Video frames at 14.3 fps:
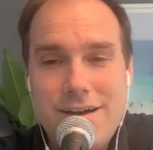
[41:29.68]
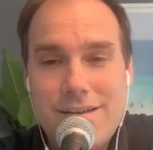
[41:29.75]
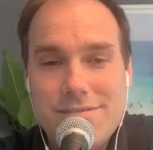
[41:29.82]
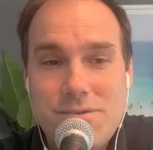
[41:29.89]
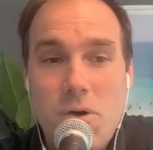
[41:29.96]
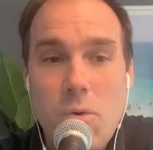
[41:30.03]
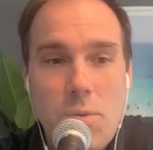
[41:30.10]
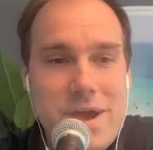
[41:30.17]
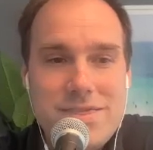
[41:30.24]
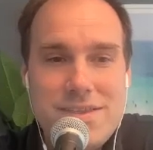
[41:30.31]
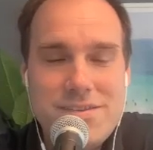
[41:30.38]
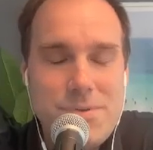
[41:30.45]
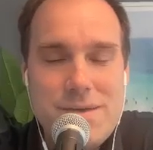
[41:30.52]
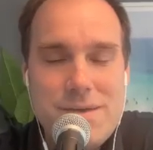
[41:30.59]
So a win
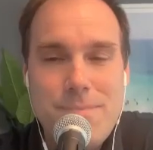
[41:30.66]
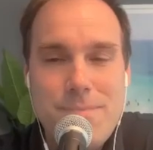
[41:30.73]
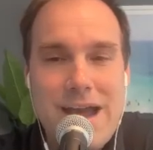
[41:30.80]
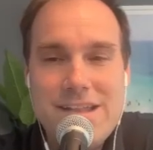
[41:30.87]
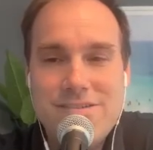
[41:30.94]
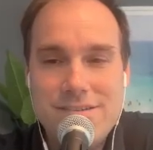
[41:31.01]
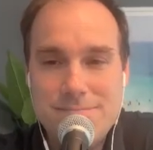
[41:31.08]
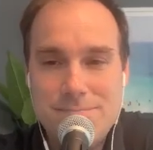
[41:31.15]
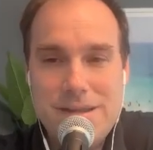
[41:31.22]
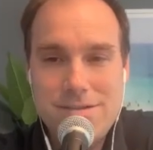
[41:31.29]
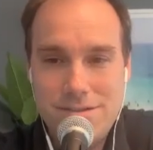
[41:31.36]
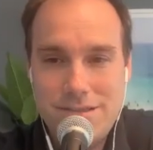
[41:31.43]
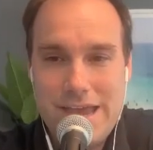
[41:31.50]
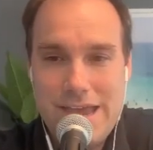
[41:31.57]
this week might just be
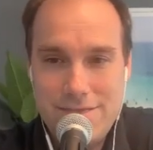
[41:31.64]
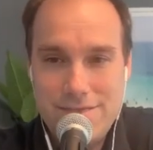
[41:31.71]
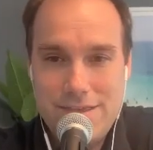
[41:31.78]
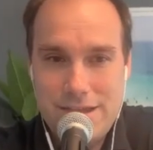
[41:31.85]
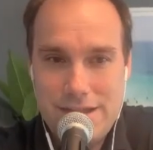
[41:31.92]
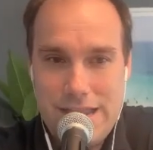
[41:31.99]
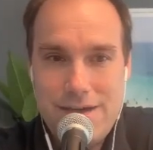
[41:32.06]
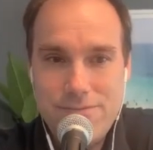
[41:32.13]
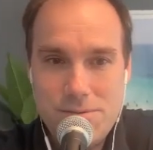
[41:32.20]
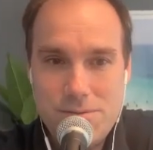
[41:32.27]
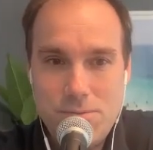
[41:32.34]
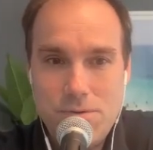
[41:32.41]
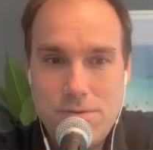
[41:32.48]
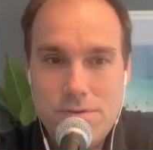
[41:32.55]
delaying the
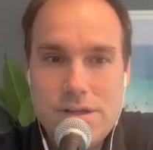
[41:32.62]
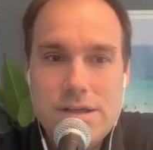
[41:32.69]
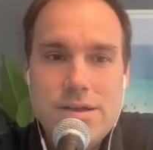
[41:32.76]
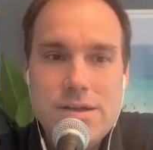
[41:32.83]
inevitable